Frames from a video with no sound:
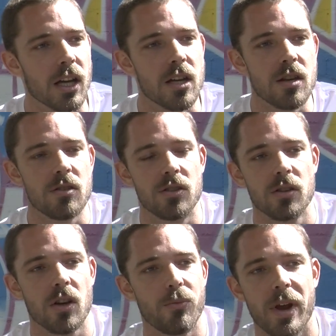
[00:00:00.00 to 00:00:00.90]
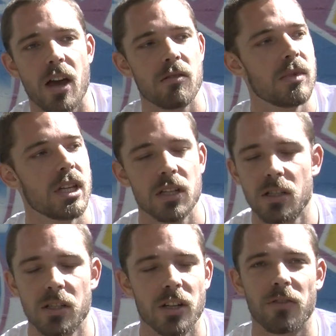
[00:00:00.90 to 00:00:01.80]
And around
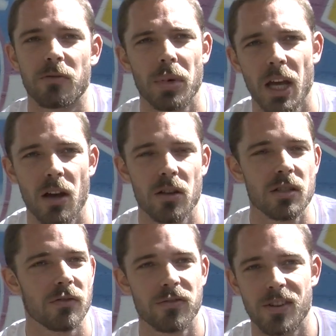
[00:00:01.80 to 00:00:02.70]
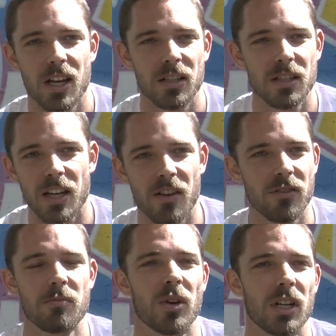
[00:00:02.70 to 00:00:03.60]
me, from parents to friends,
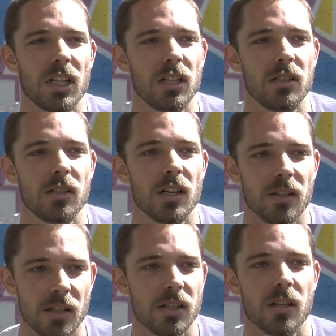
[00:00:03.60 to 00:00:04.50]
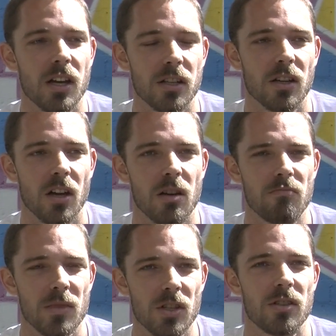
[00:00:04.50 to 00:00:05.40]
everybody at this kind of time
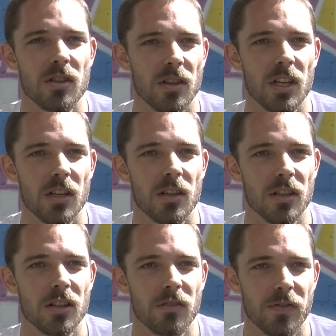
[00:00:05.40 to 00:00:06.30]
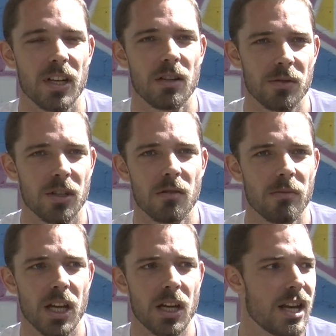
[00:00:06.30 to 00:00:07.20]
used to think that graffiti was going
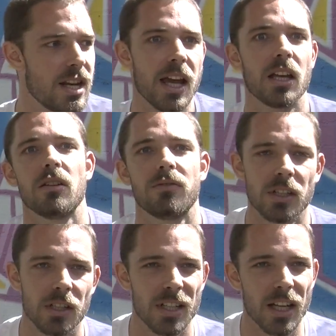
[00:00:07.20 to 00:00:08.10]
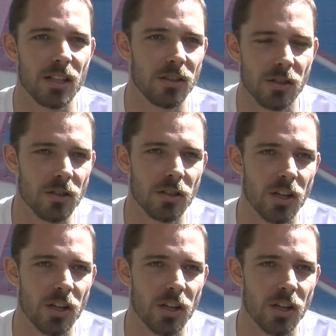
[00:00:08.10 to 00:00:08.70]
to be a negative thing to get into,